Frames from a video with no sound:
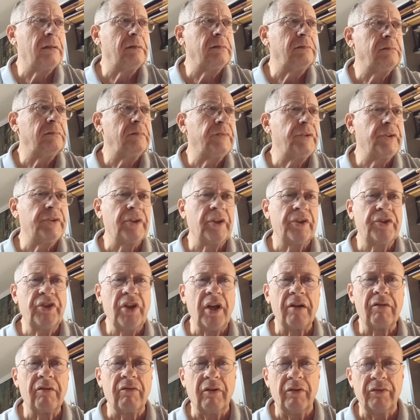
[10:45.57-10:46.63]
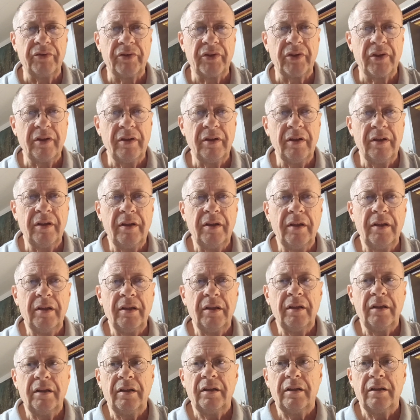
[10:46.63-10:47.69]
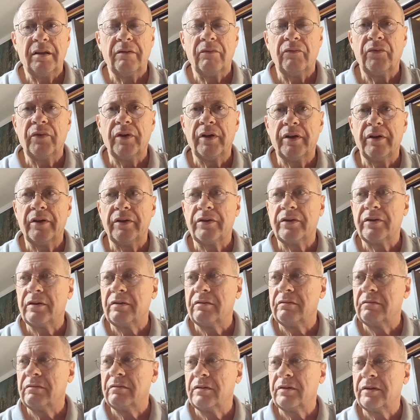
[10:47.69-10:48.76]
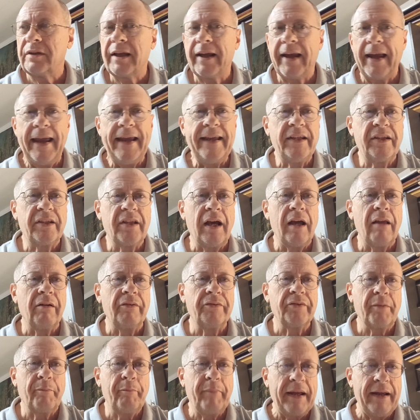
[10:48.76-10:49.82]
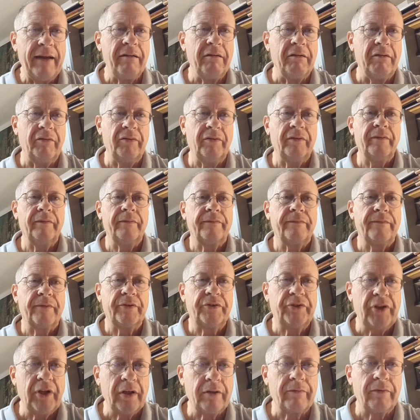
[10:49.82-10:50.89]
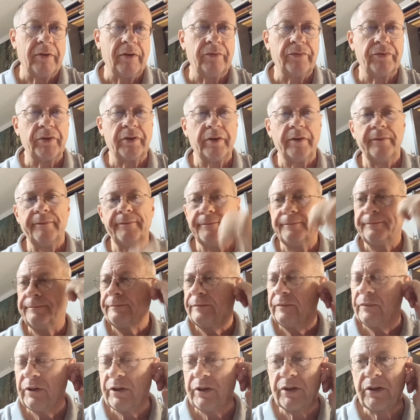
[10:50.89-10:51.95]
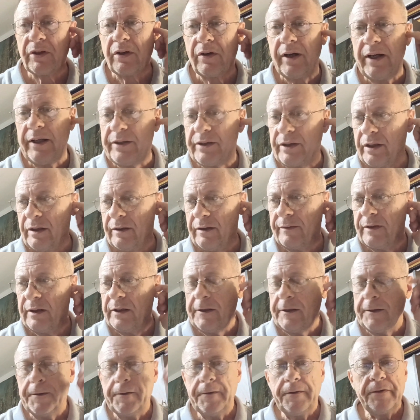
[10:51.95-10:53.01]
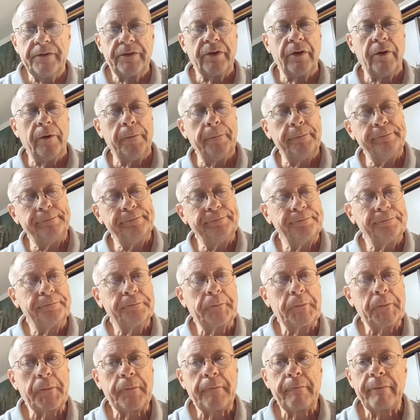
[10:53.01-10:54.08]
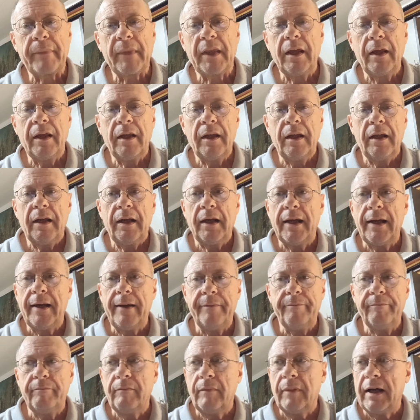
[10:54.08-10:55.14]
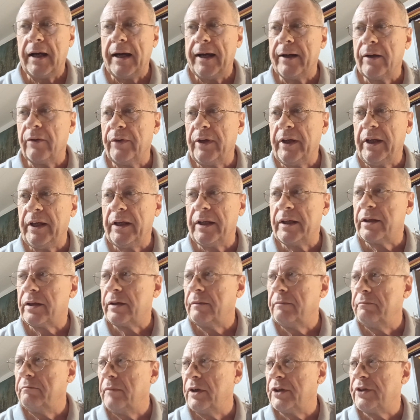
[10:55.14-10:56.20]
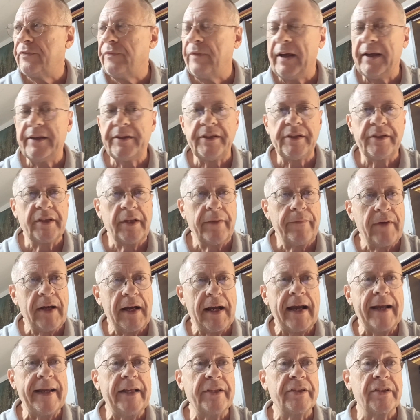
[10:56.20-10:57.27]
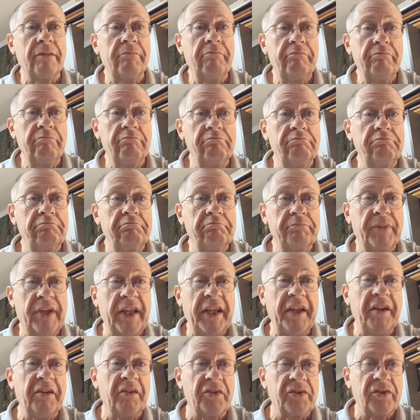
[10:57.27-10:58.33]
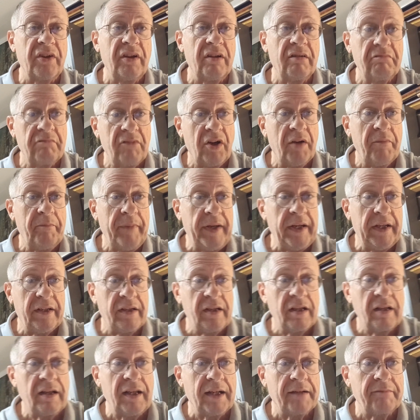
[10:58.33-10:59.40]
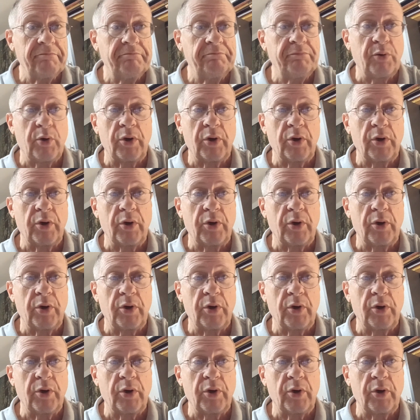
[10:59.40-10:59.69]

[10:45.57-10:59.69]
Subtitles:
just a chuck roast. It's like $8 a pound for chuck roast. It's crazy. So I don't eat much fancy stuff. I get some deals on meat, like pork